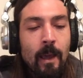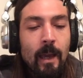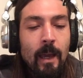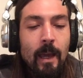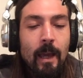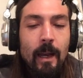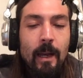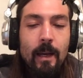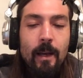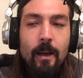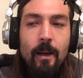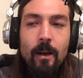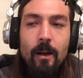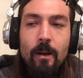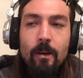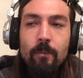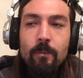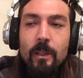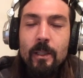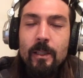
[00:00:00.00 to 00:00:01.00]

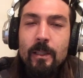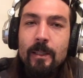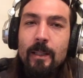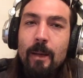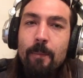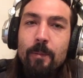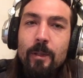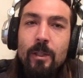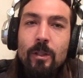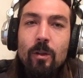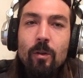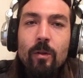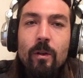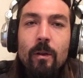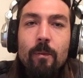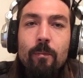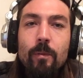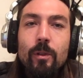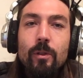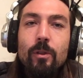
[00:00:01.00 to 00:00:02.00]
And this is episode
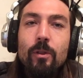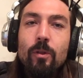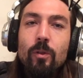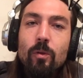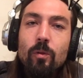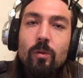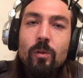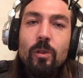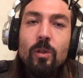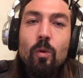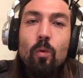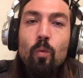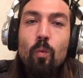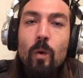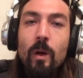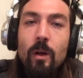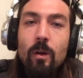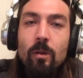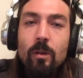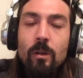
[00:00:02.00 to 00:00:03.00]
number 2, so
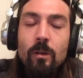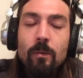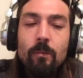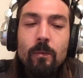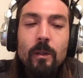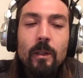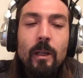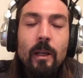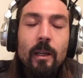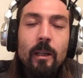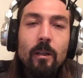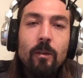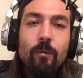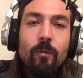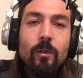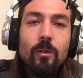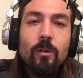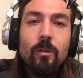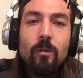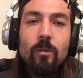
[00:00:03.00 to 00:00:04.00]
welcome. Thank you for
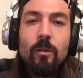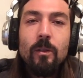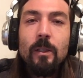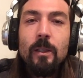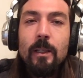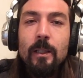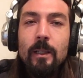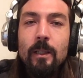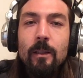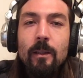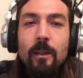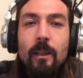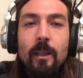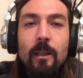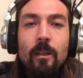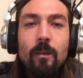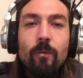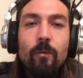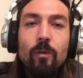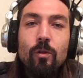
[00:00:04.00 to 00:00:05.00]
tuning in.
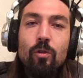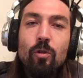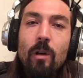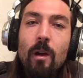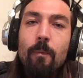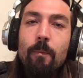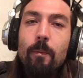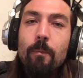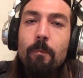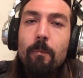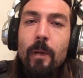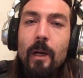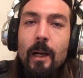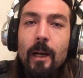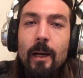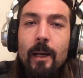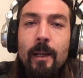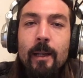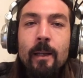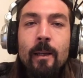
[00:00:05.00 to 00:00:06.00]
Thank you for dropping
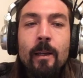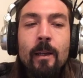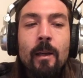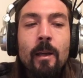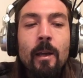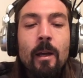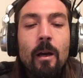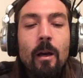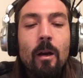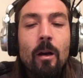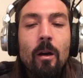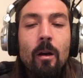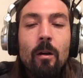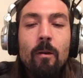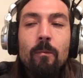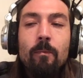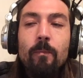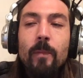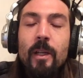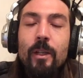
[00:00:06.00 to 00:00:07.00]
by.
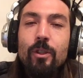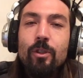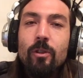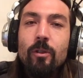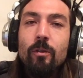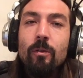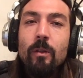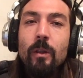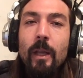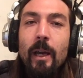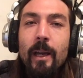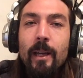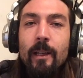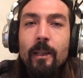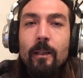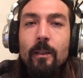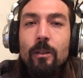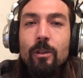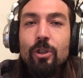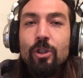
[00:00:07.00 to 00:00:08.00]
Make sure you
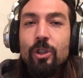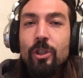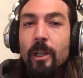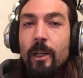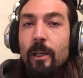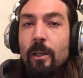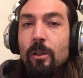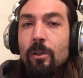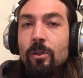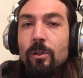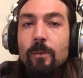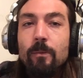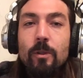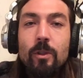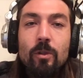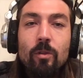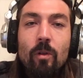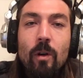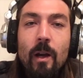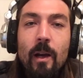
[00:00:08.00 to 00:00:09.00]
like, share,
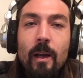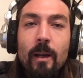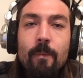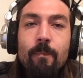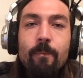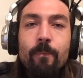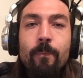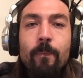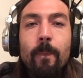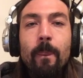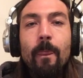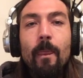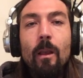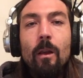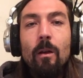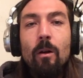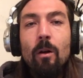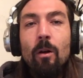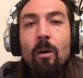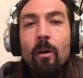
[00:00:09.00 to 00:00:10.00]
subscribe,
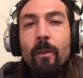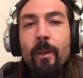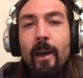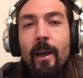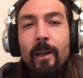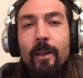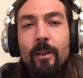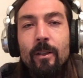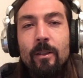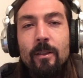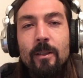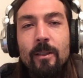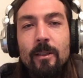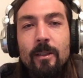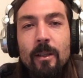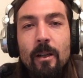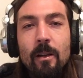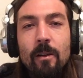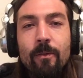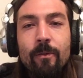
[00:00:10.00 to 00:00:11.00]
all that good
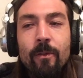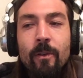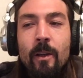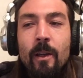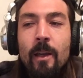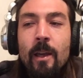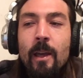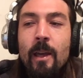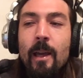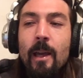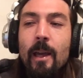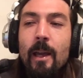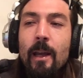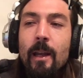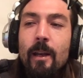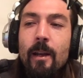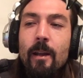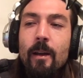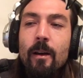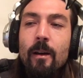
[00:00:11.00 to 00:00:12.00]
stuff. And